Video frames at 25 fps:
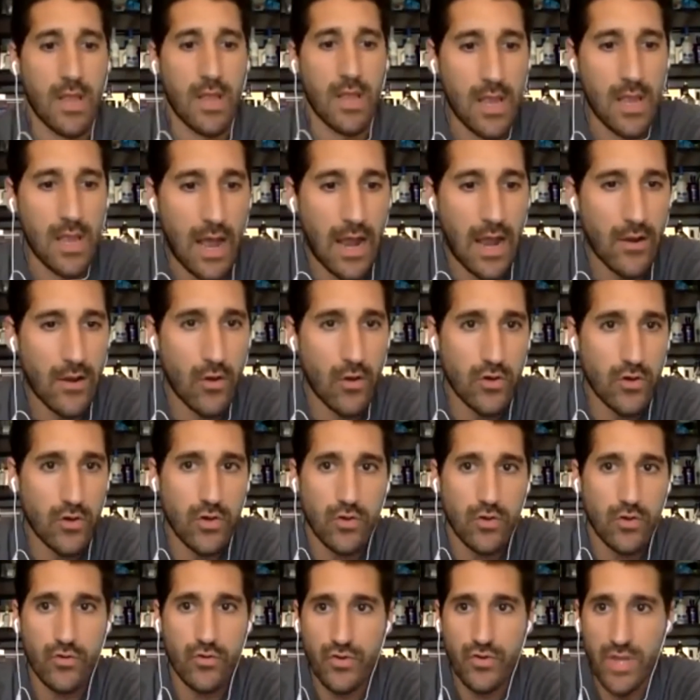and
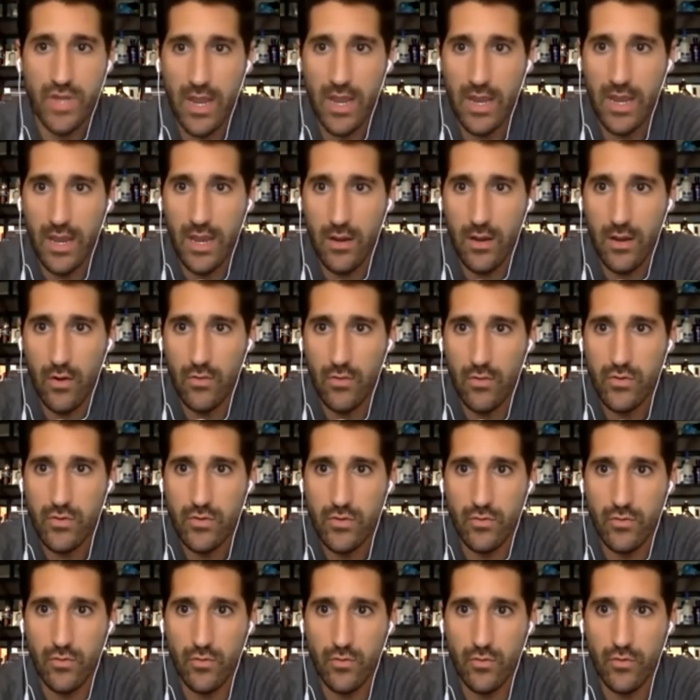also to say hello
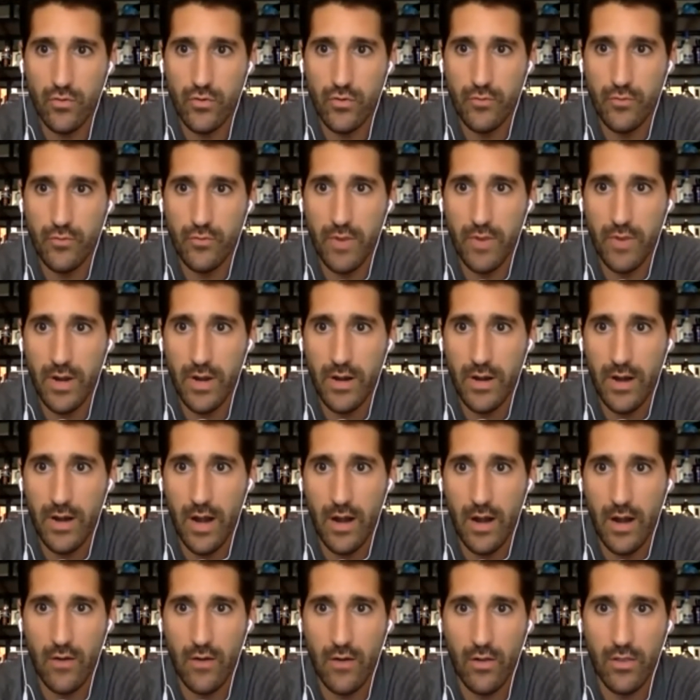to Per
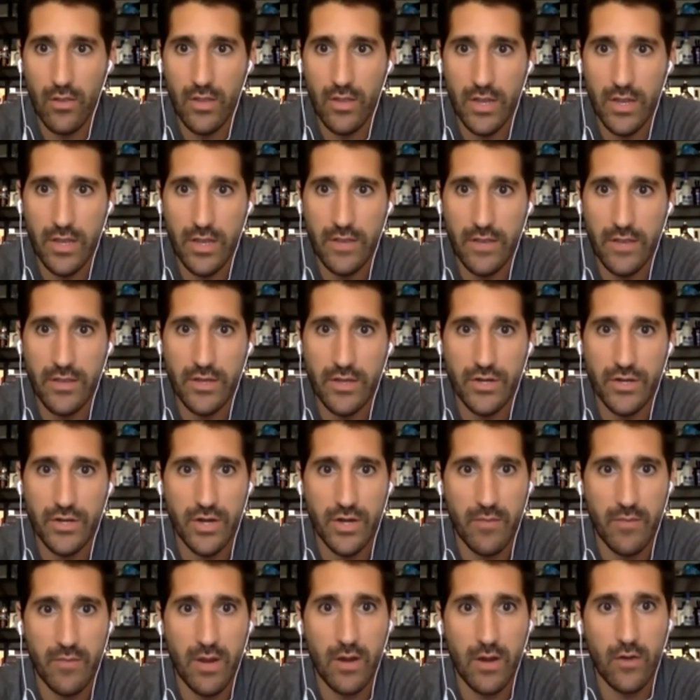and all the
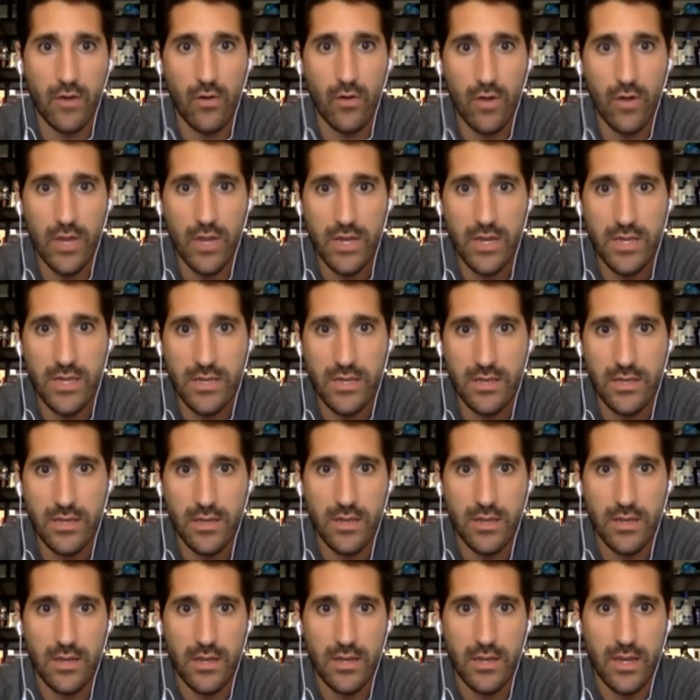German colleagues
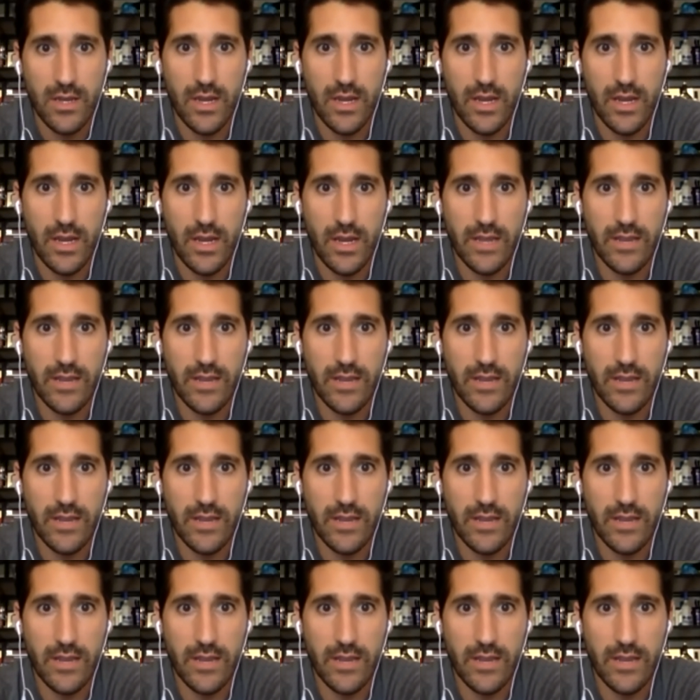in